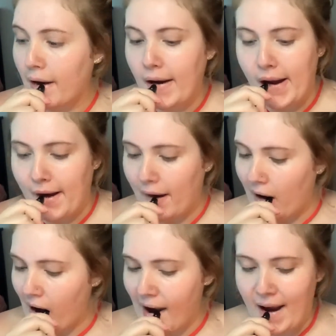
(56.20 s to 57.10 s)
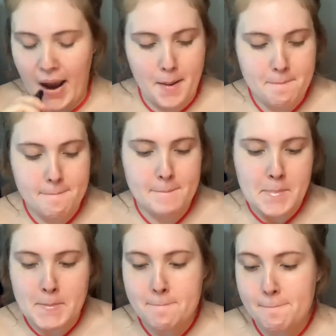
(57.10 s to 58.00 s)
Next I just use my favorite
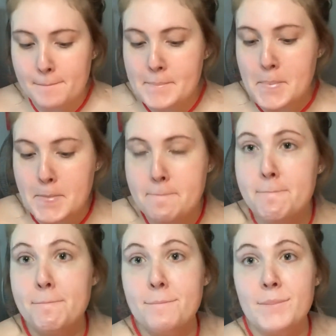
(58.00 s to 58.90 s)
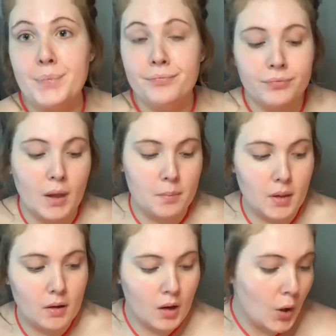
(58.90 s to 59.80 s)
night balm, and I get this
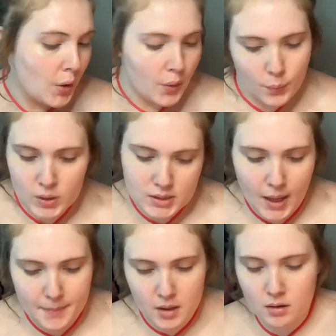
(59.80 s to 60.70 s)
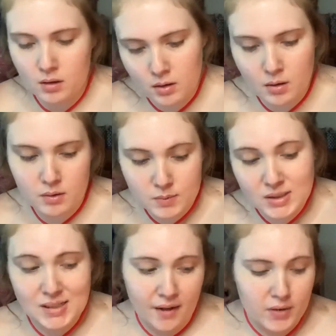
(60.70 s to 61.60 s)
at Bath and Body
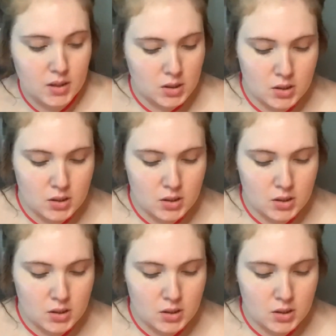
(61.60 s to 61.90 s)
Works.